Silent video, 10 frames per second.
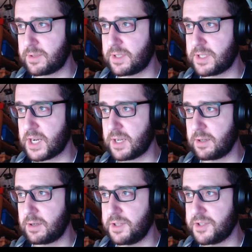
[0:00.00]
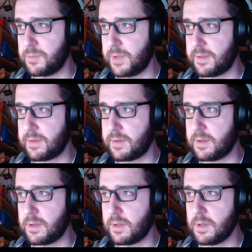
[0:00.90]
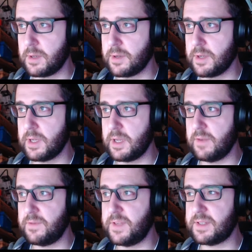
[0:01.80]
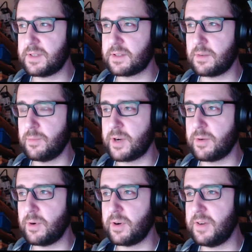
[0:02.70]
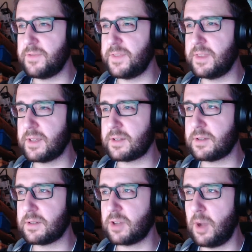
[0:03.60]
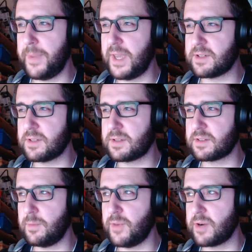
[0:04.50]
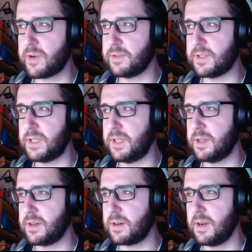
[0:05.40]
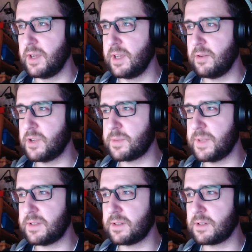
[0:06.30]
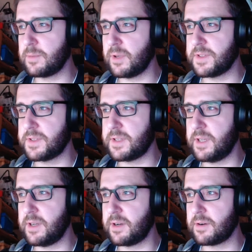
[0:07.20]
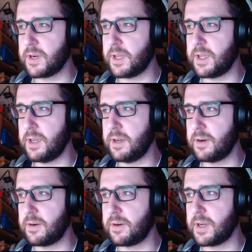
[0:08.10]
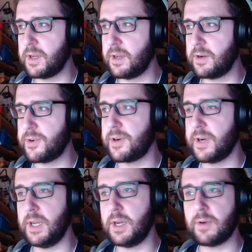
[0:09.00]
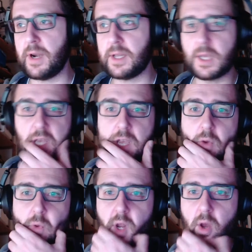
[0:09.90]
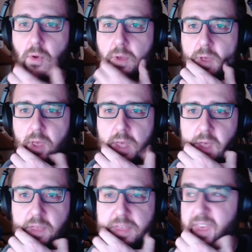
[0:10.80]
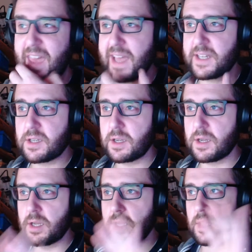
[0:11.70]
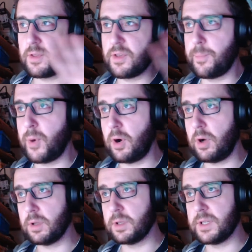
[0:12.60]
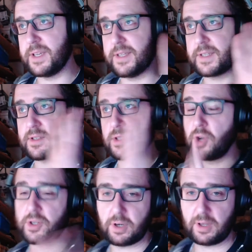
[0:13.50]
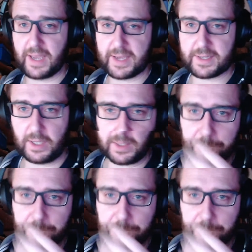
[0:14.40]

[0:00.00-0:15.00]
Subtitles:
checking the collision with. If this is somewhere where, if the top edge is somewhere around here, which means, you know, the ball is here or here or here or here, right? We know that the ball is not colliding.